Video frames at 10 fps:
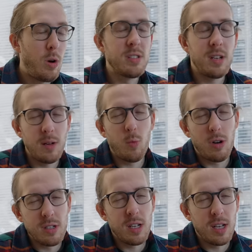
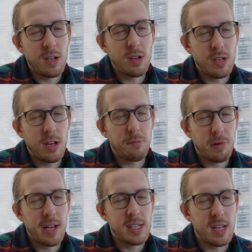Wasn't in a good enough
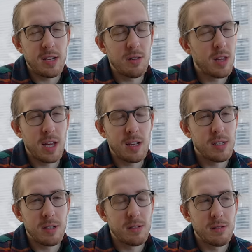place, I don't think,
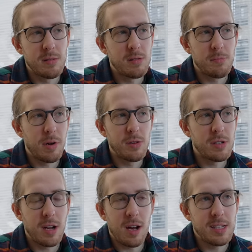to
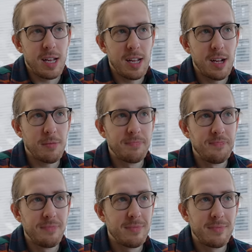post content here,
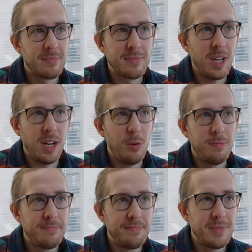you know,
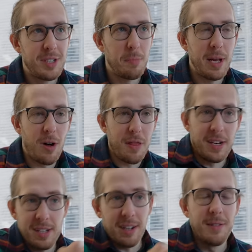to be
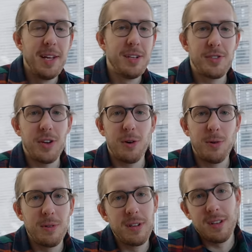authentic.
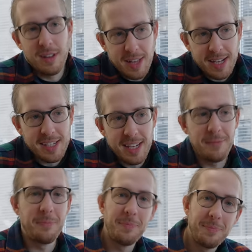So that's
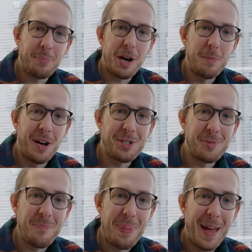it, pretty much.
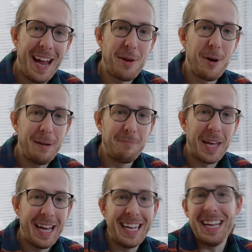Anyway,
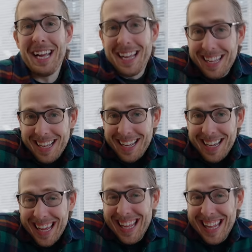
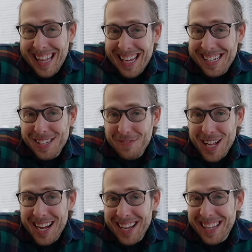it's a
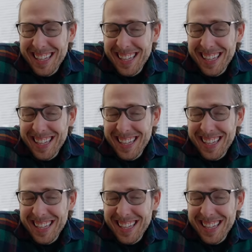vlog.